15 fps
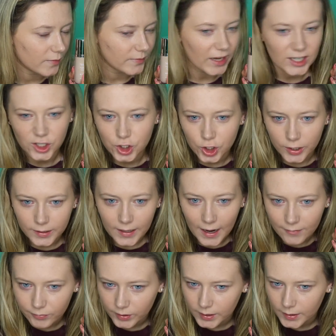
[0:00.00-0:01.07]
I shouldn't
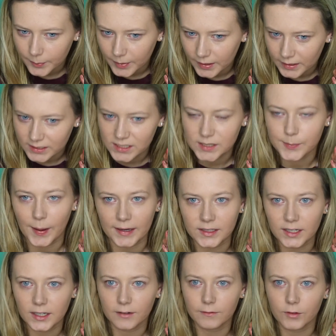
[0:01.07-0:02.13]
have really been
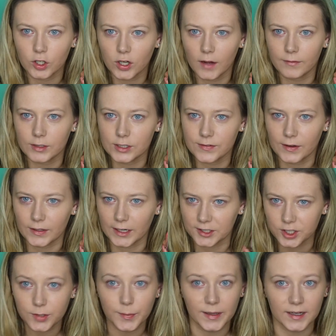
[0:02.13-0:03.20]
expecting a full coverage
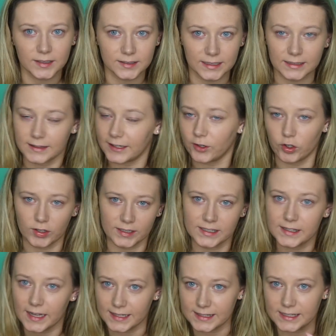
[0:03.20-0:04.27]
foundation because it literally
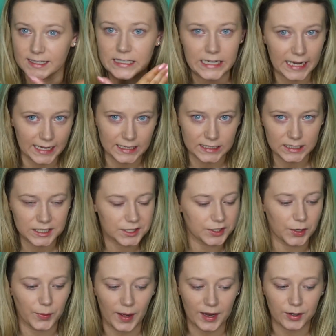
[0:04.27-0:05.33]
says tint.
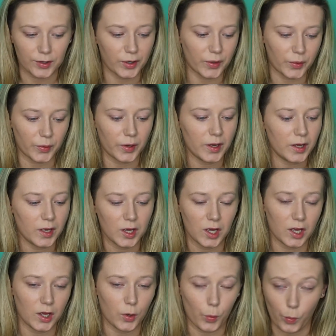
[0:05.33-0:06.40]
So I don't know
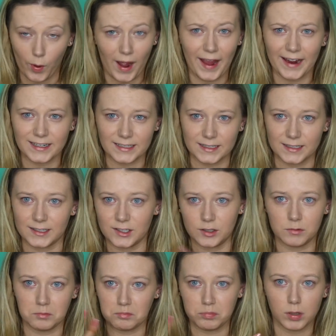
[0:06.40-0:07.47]
why I didn't
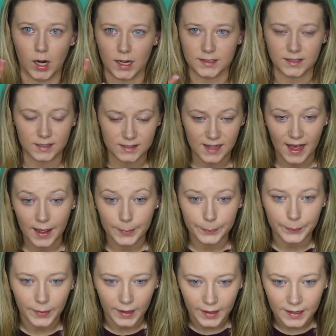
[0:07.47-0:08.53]
process that.
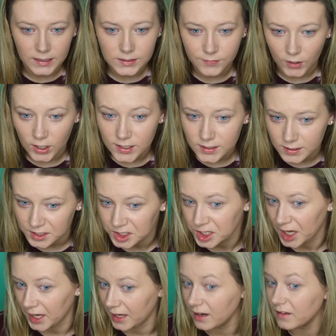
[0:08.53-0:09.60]
But as far as a
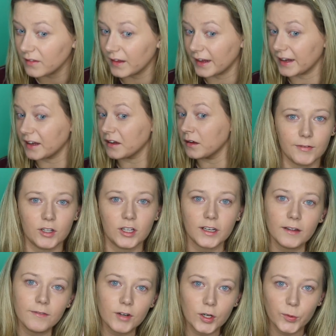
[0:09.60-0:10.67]
tint, like if you're
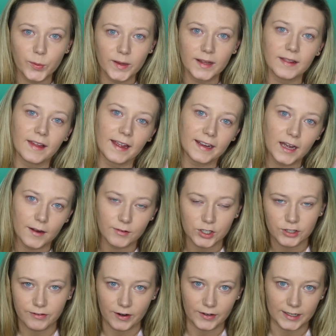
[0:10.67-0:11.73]
looking for a really light
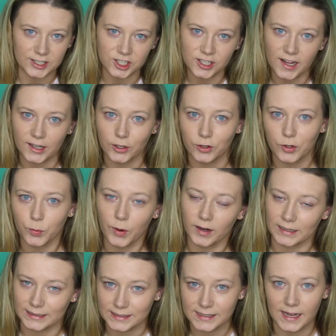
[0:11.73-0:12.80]
coverage foundation that you could wear,
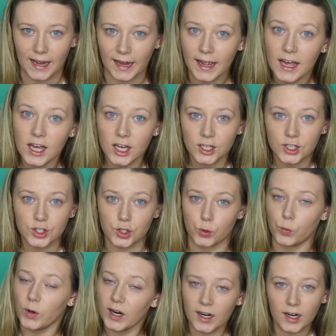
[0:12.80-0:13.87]
let's say, to
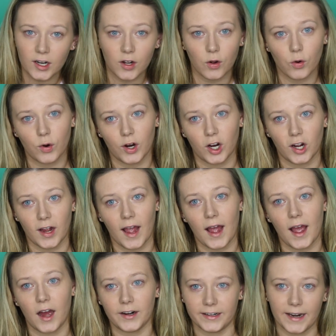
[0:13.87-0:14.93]
work or
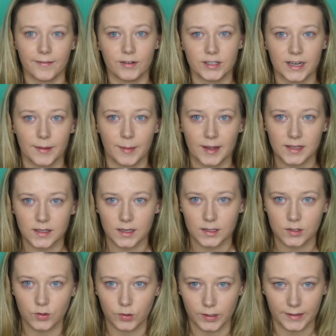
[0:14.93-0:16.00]
on an everyday
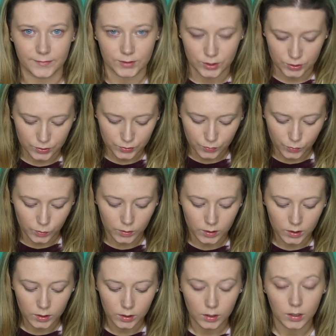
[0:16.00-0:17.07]
basis or even to
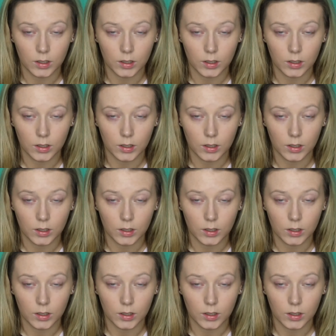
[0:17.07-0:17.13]
school,